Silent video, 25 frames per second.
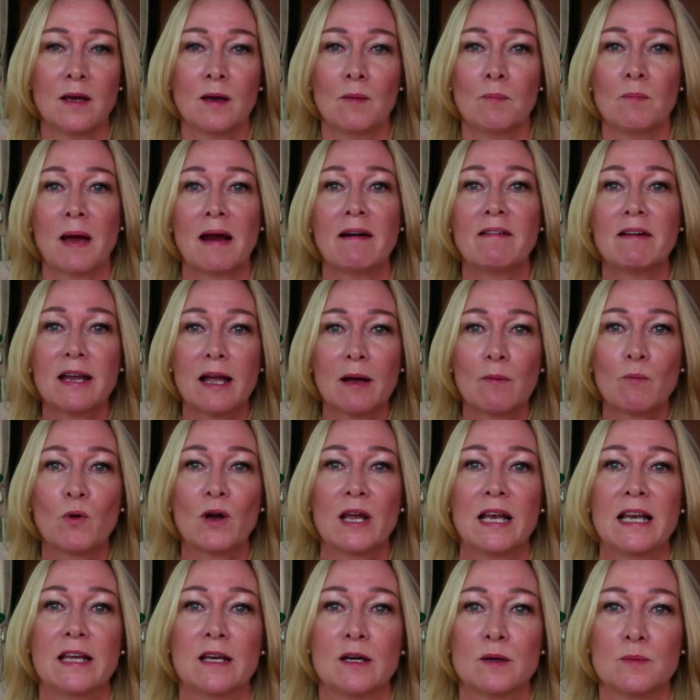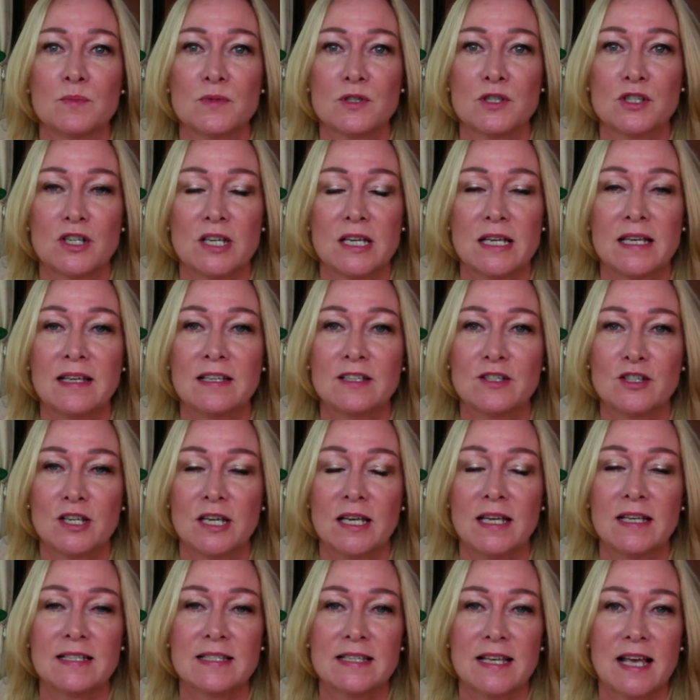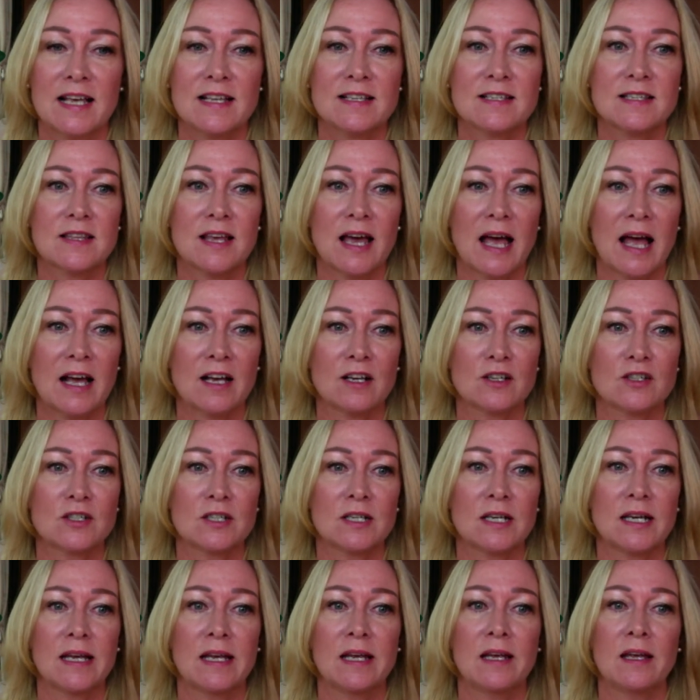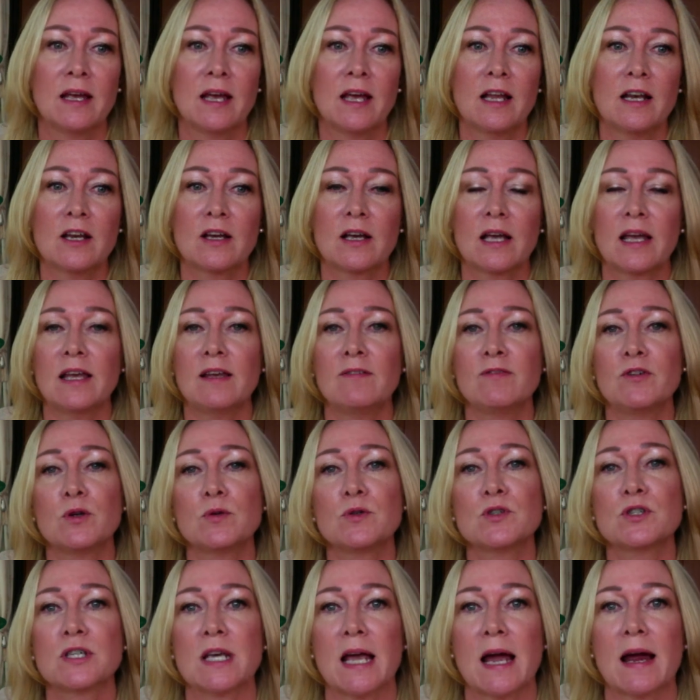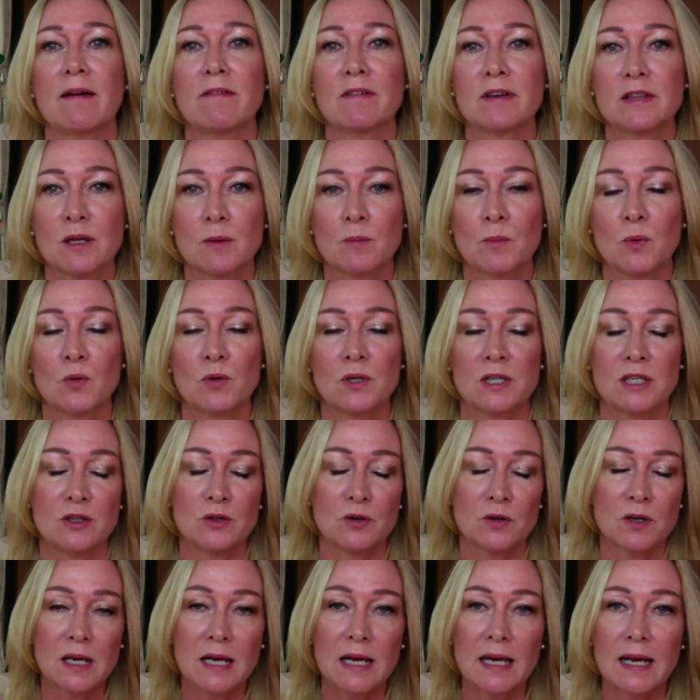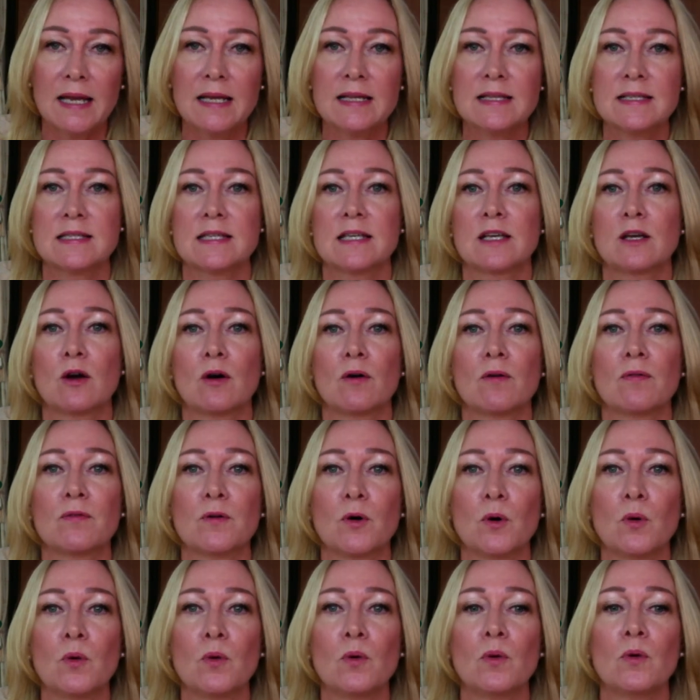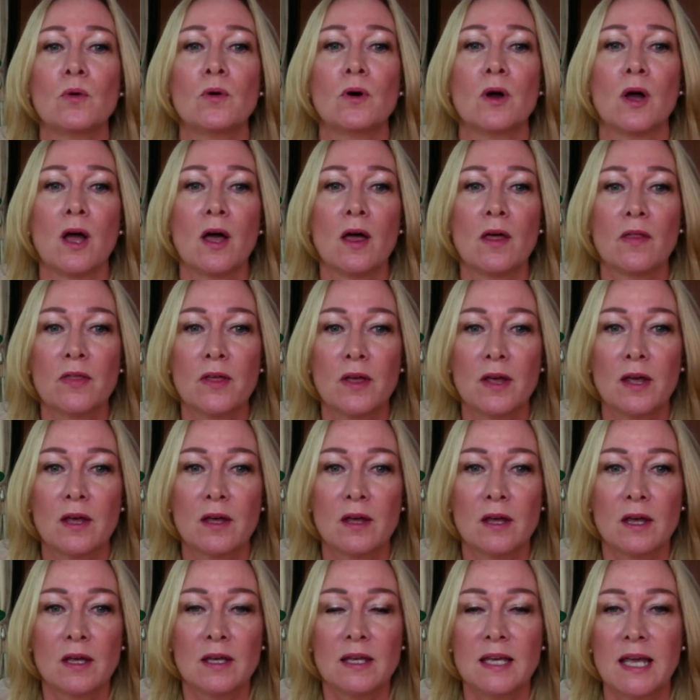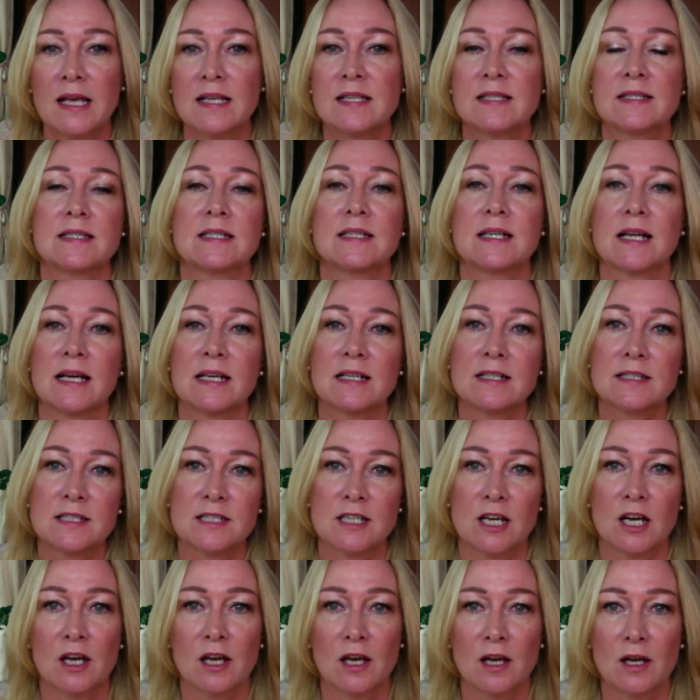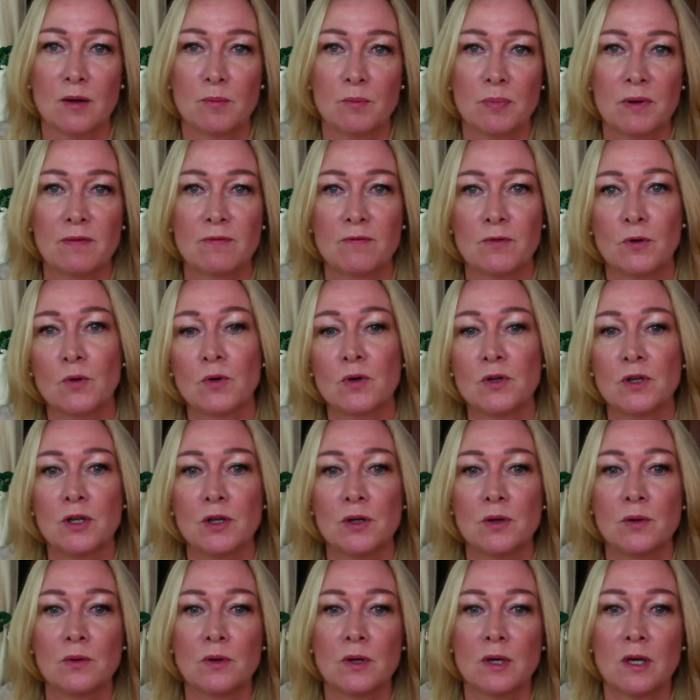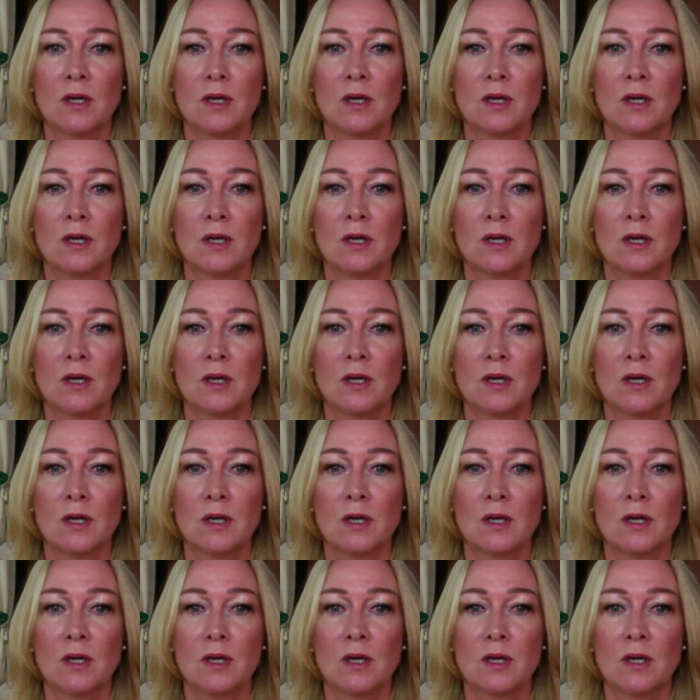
Marianne Williams, she says that actually, look, if you shower in the morning, you're cleansing off all the yesterday's dirt before you